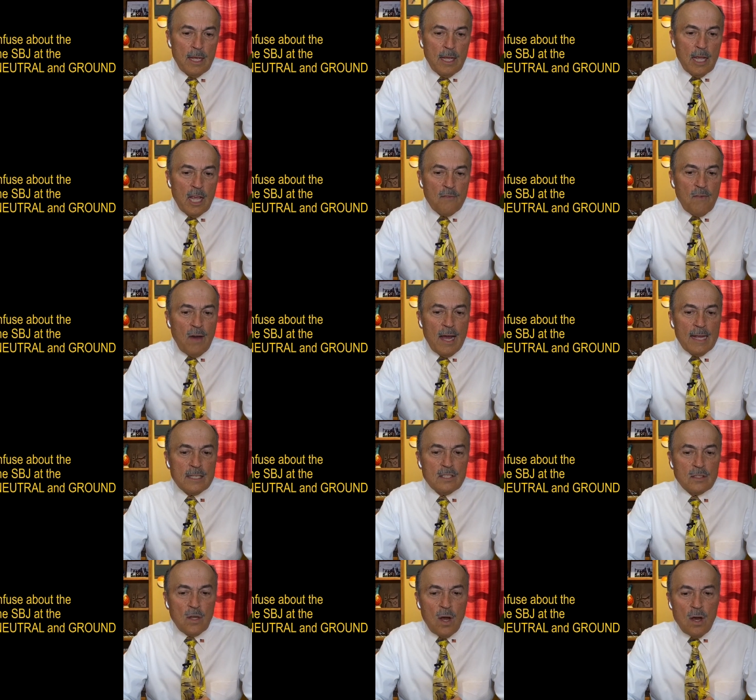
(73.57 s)
If I
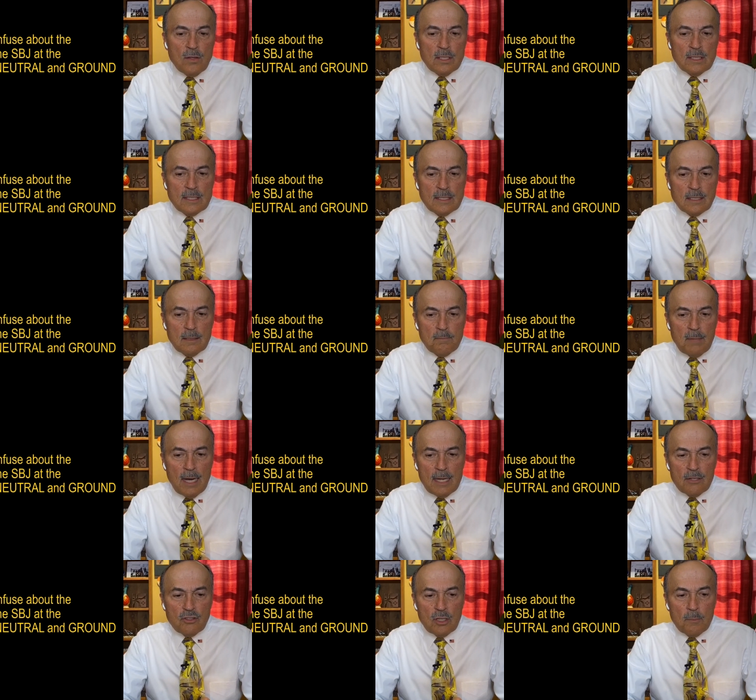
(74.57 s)
install the system
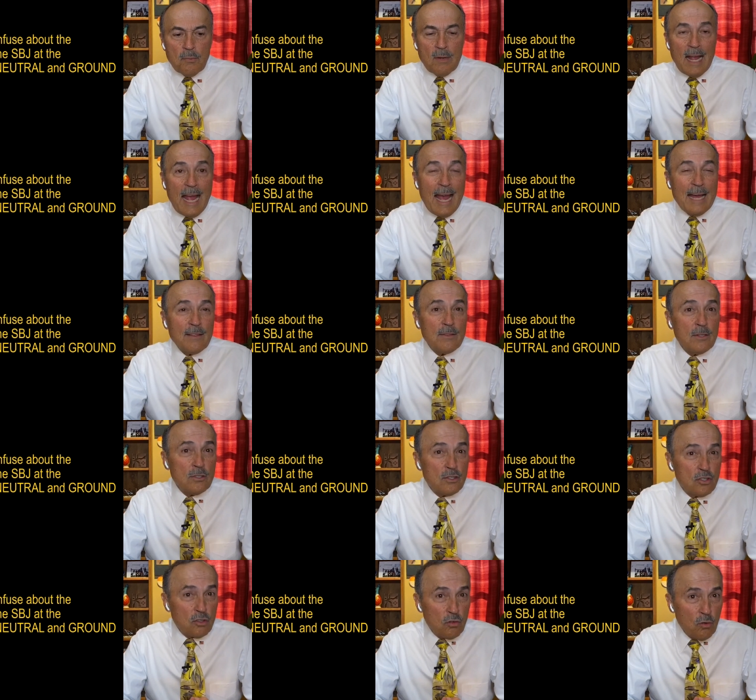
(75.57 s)
bonding jumper at the
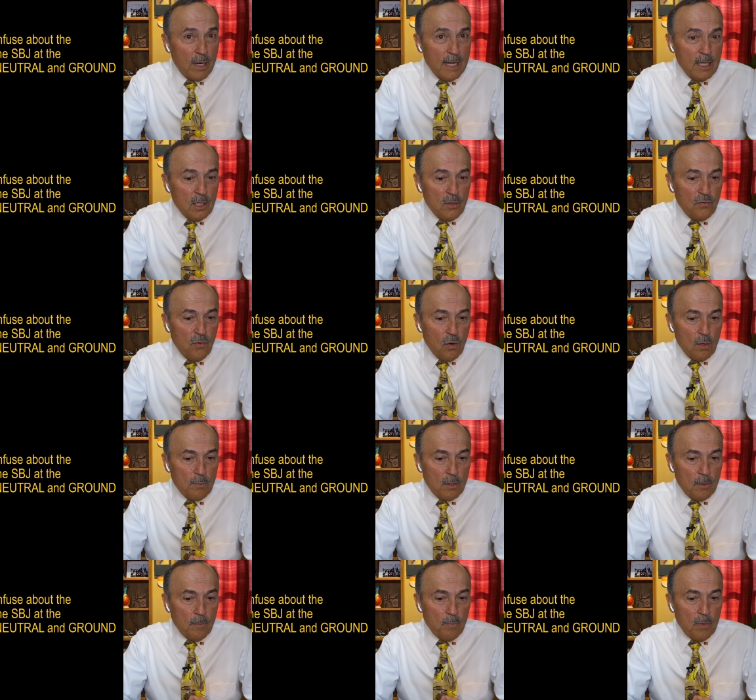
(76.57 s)

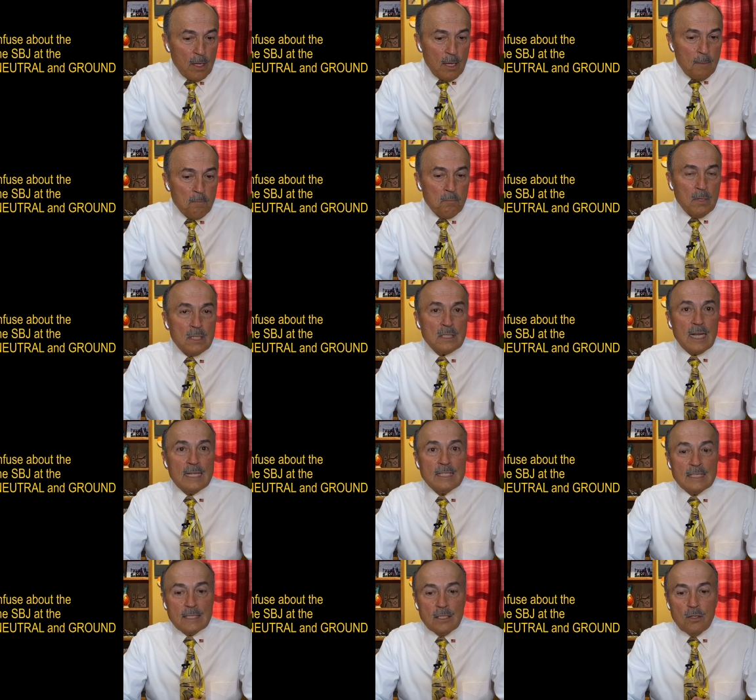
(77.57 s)
transformer, must I
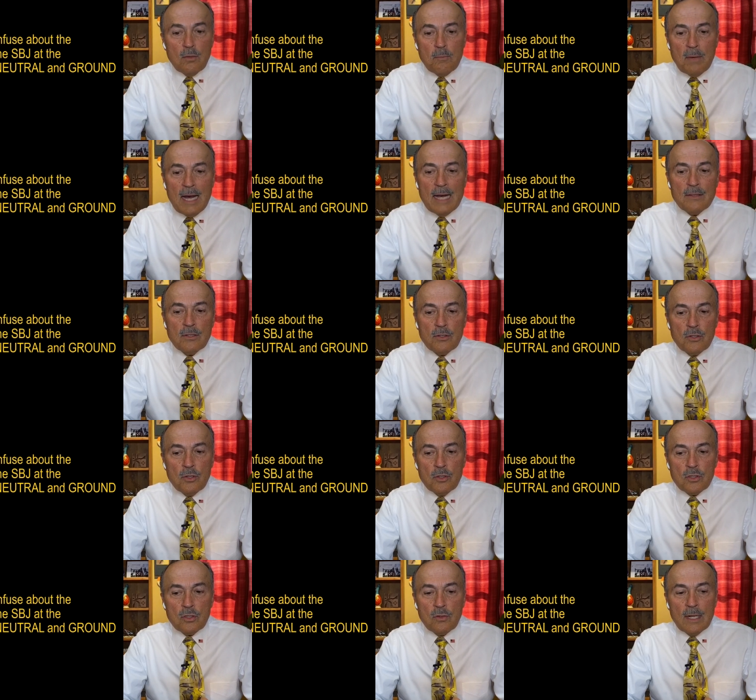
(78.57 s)
still bond the
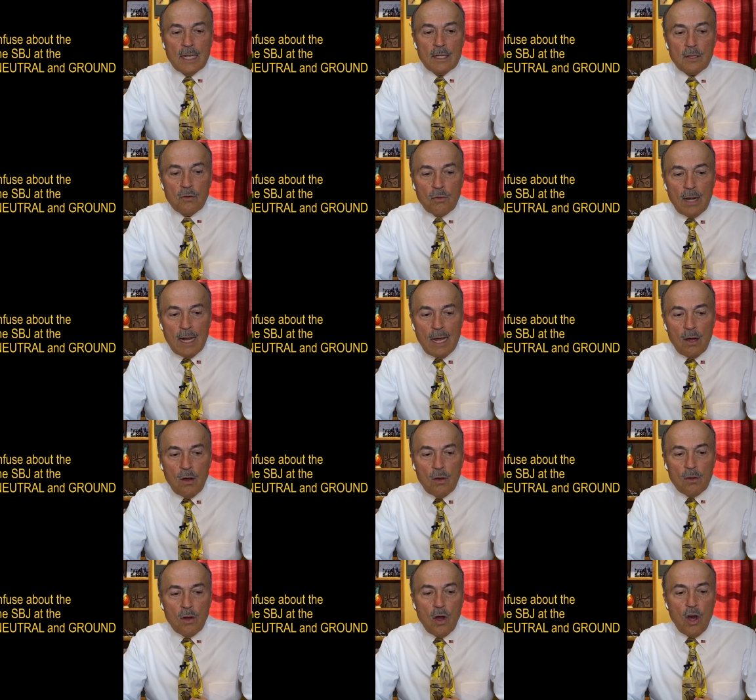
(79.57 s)
neutral and
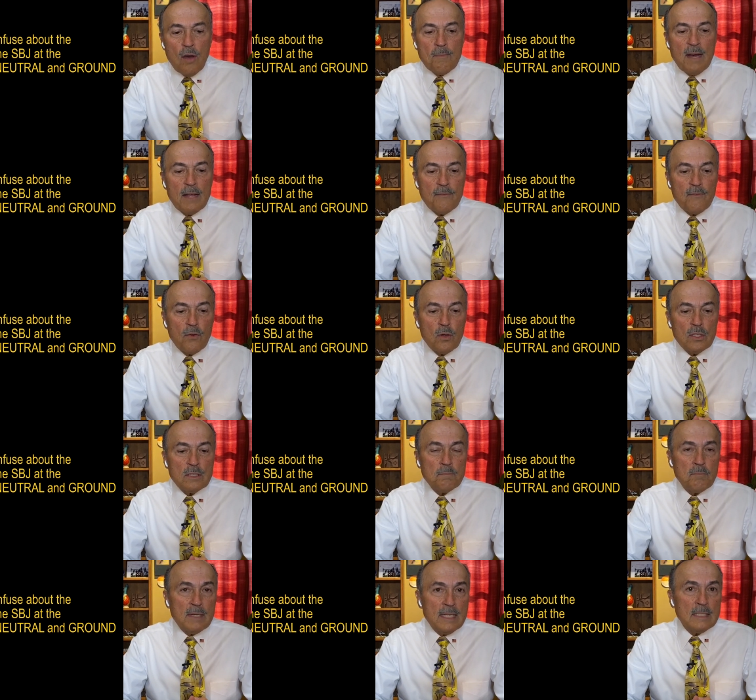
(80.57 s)
ground on my
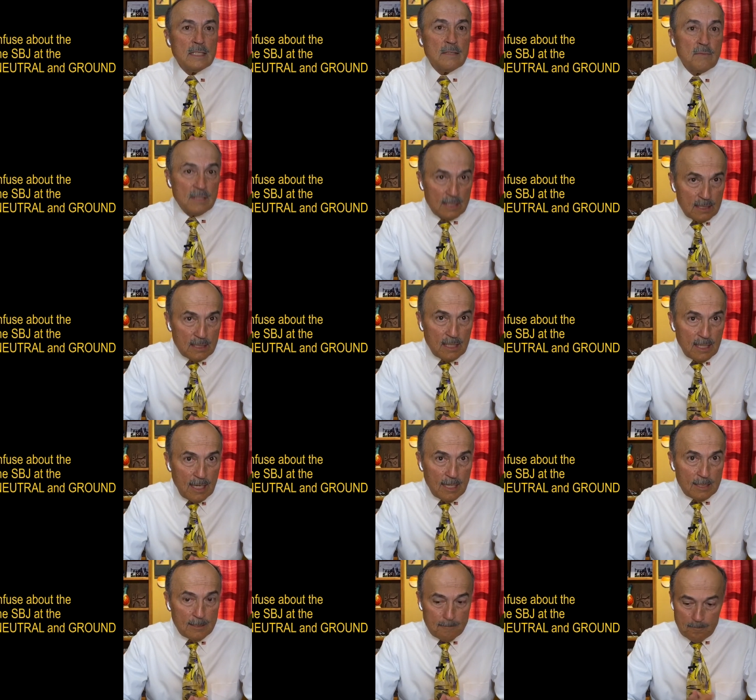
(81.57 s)
first means of
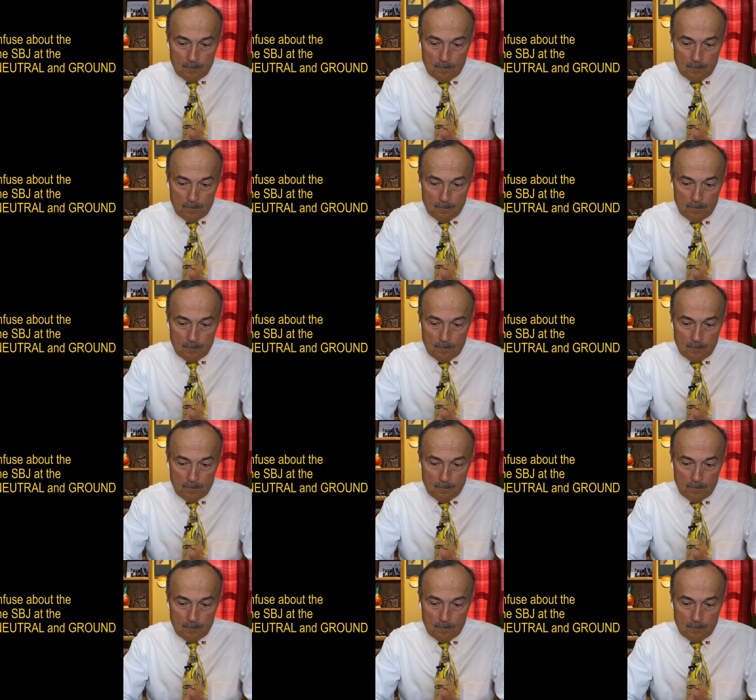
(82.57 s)
disconnect?